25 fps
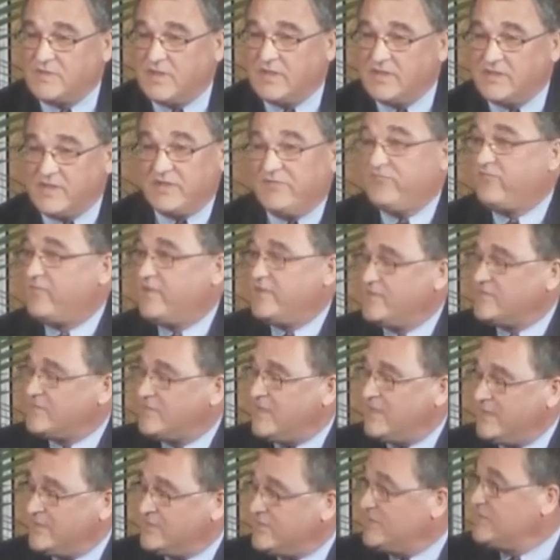Now that
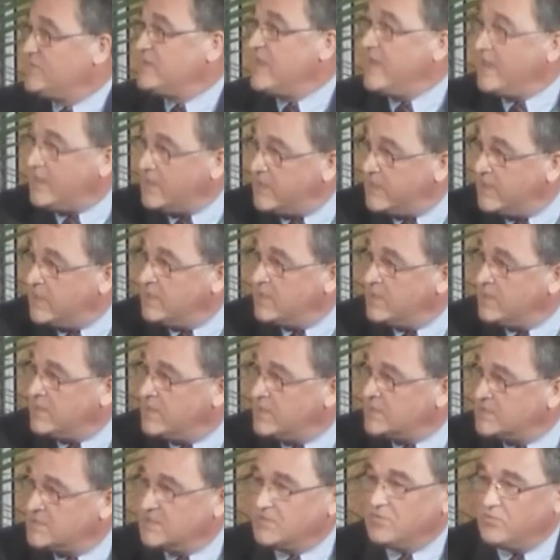translates exactly
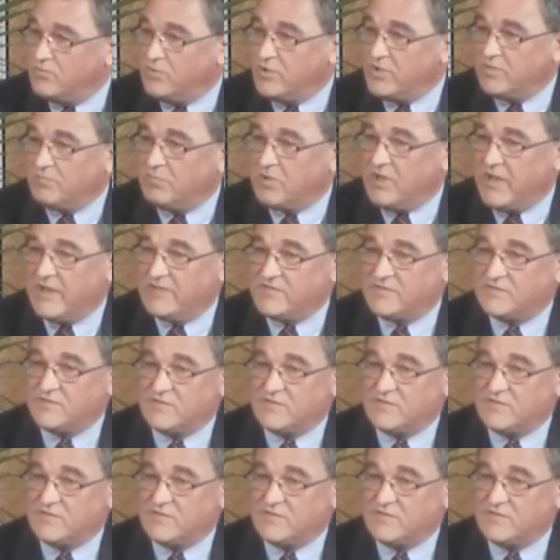to the workplace.